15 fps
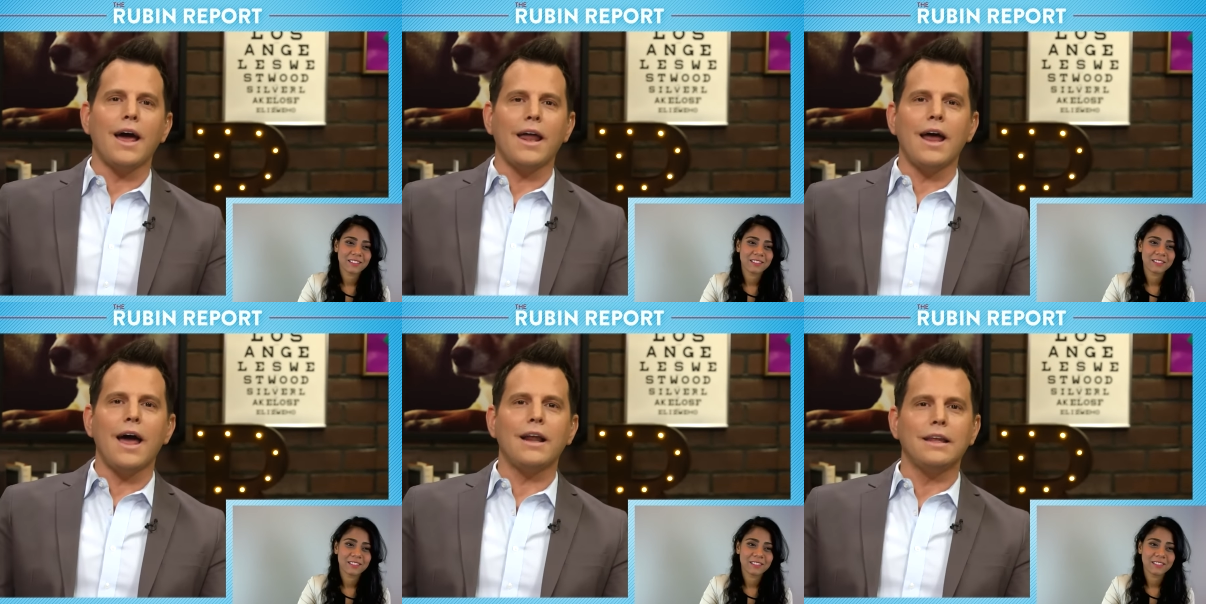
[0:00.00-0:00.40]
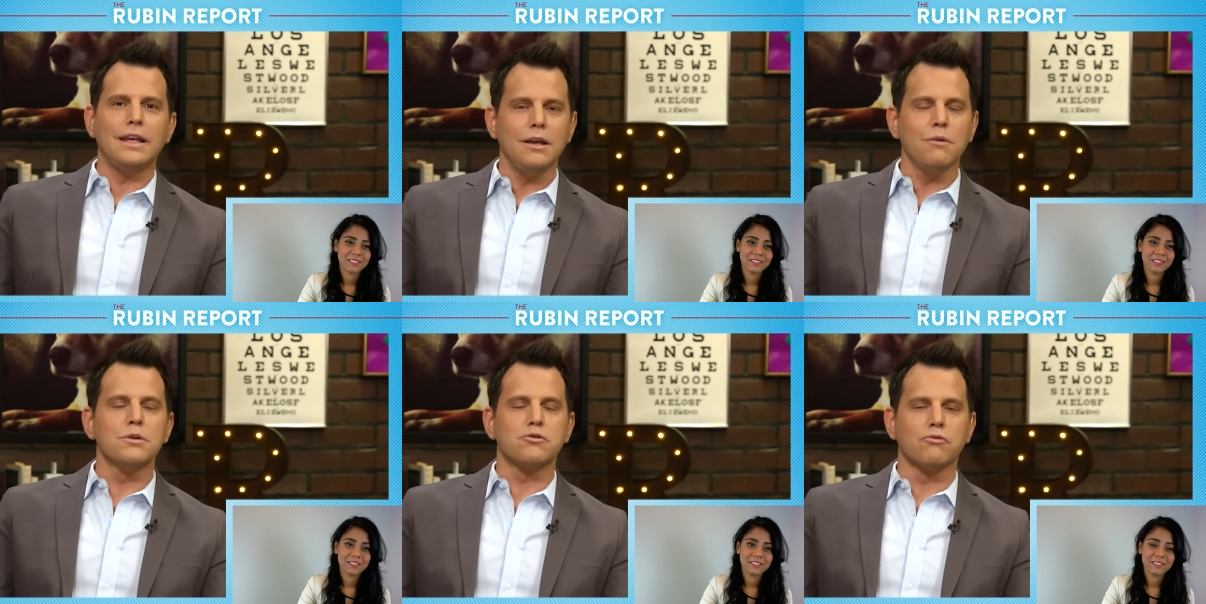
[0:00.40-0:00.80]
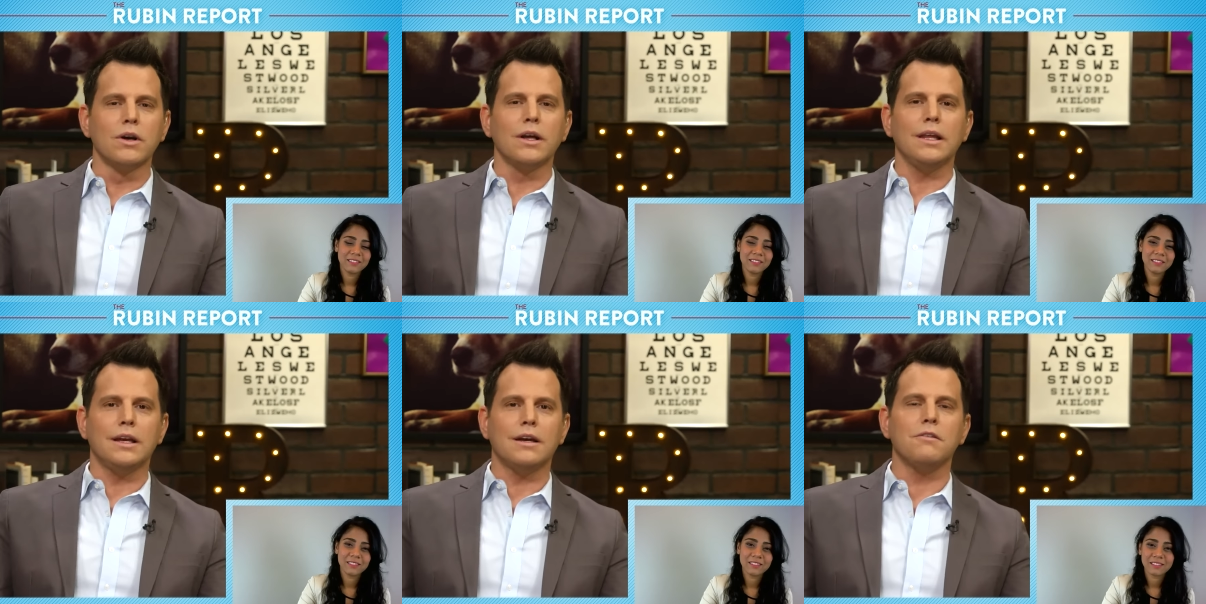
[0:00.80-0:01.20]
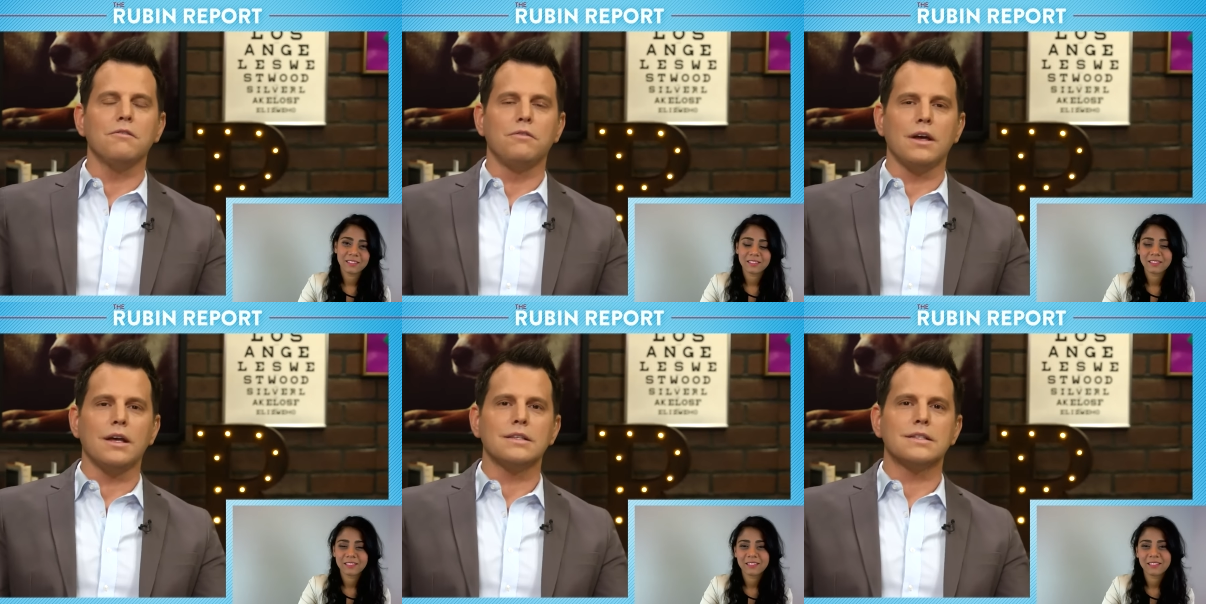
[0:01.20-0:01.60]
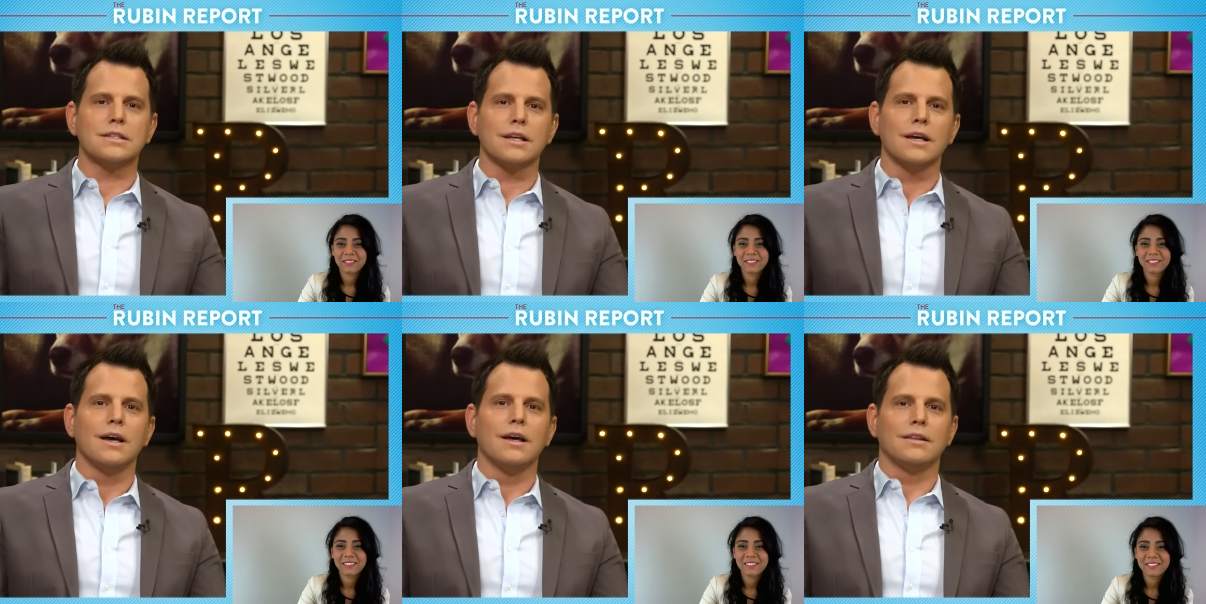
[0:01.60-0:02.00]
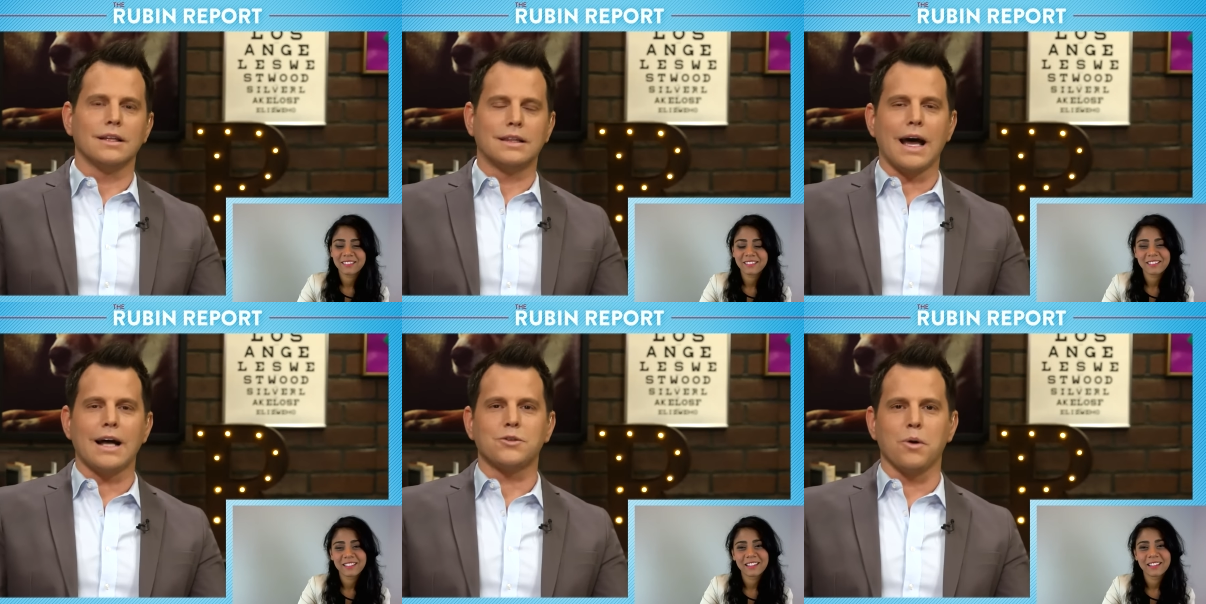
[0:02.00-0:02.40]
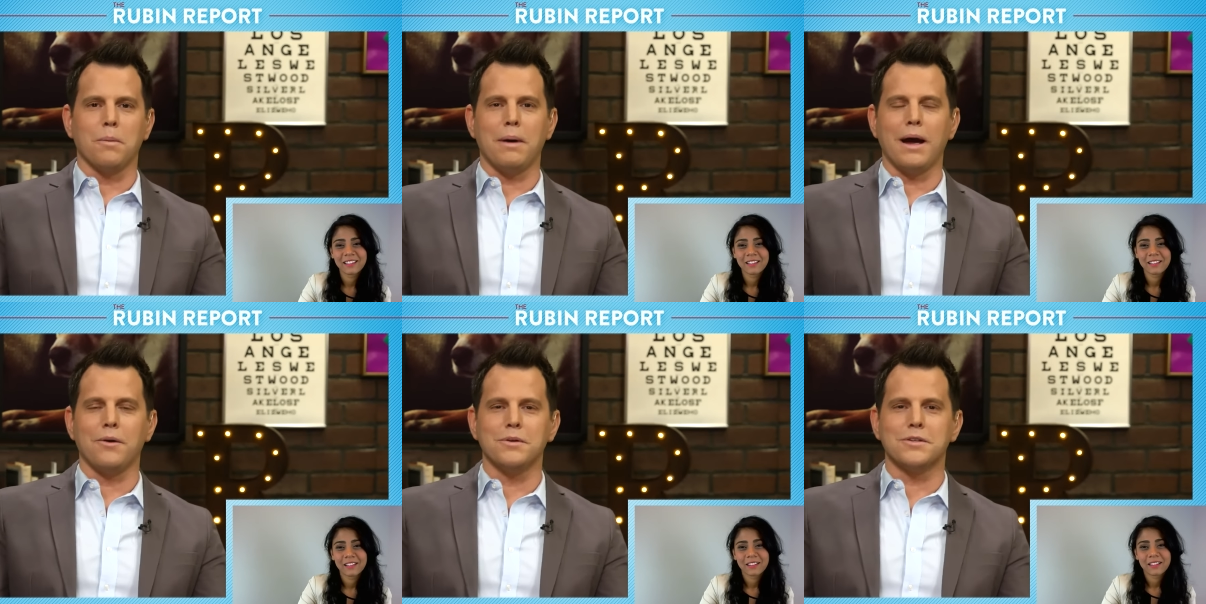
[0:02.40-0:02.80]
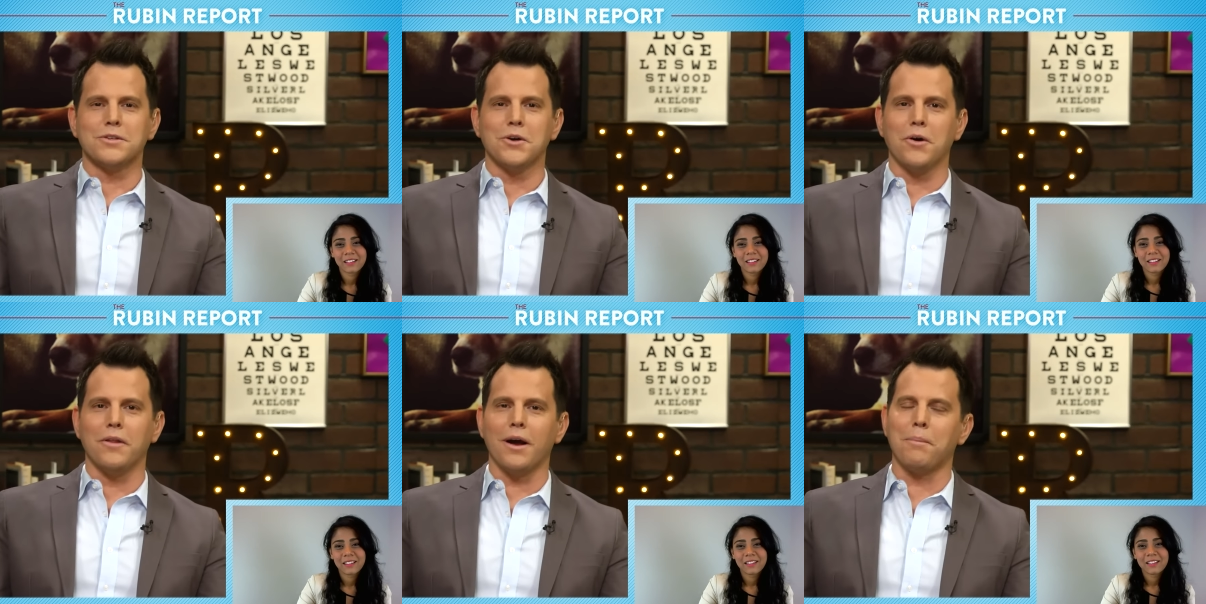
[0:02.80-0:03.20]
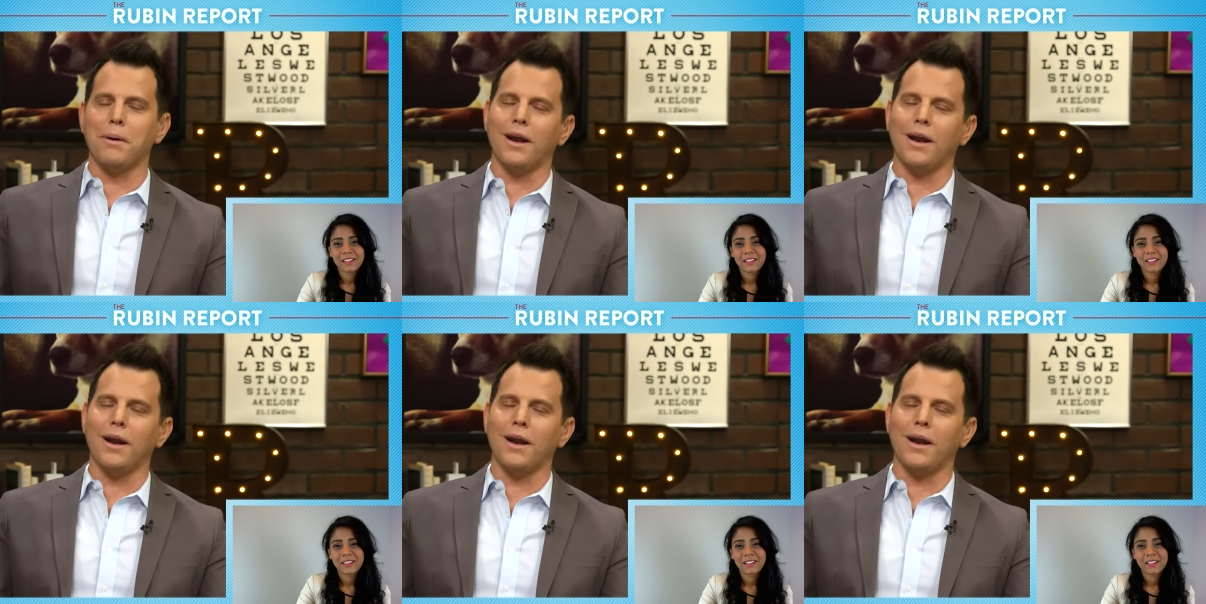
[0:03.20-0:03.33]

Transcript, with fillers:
Speaker 1: And he was really convinced that that's what Ben was doing there.